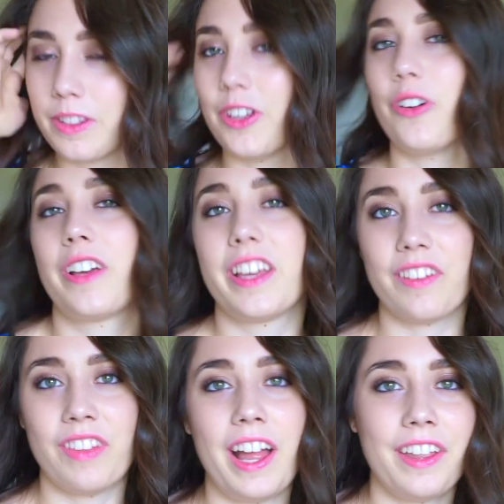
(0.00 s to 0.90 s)
So
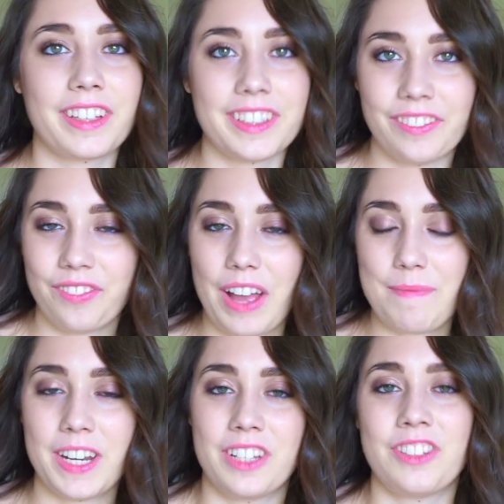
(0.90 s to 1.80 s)
give that like a good
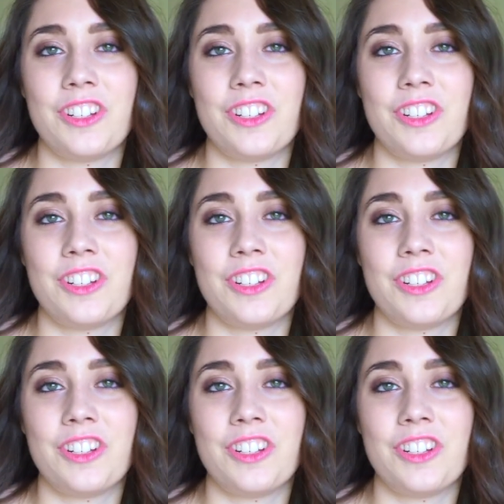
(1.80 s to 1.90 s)
5 minutes to